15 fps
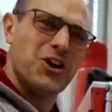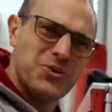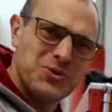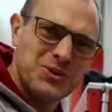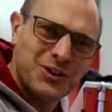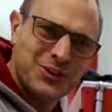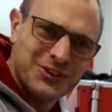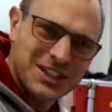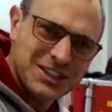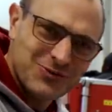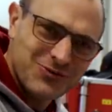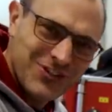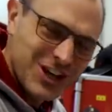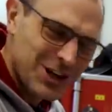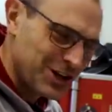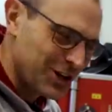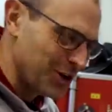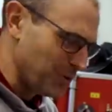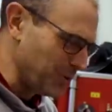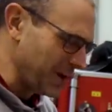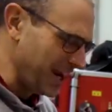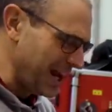owner of this
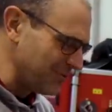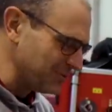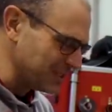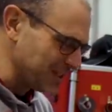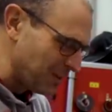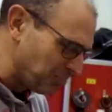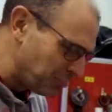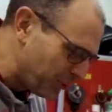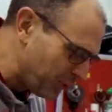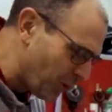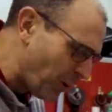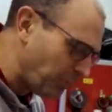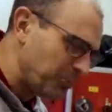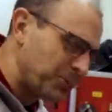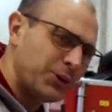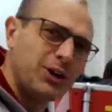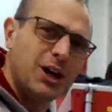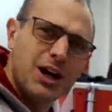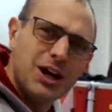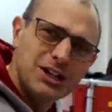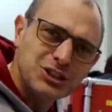vehicle will have some proper